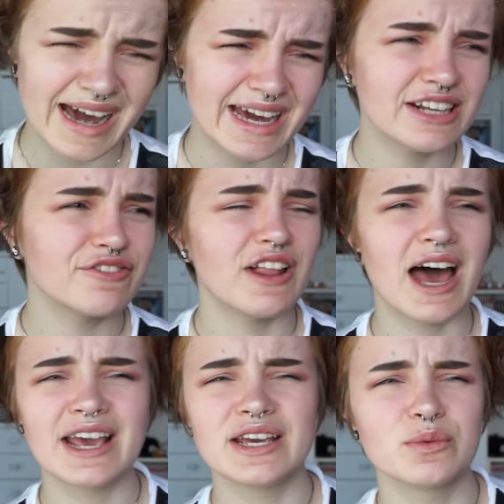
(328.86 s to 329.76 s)
I hate
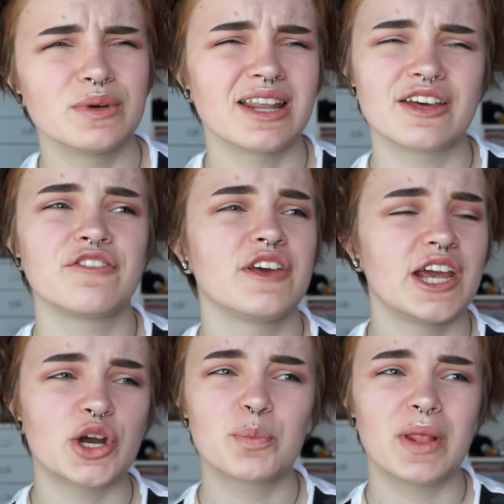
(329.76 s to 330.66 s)
flying with like
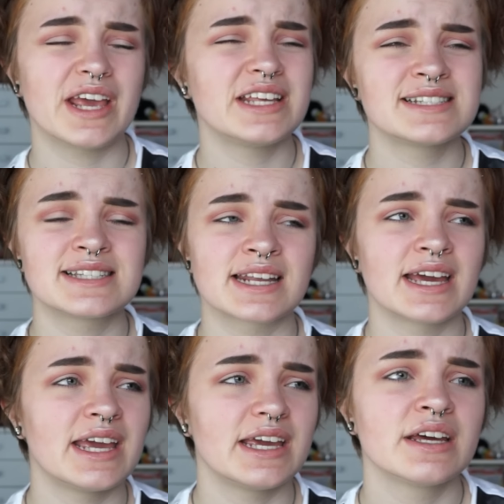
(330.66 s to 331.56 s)
airplanes,
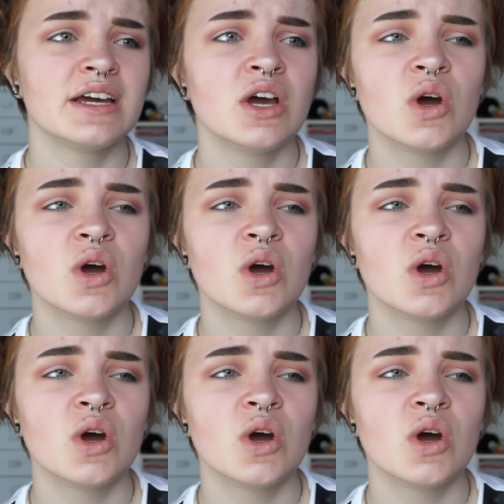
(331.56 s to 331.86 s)
and I hate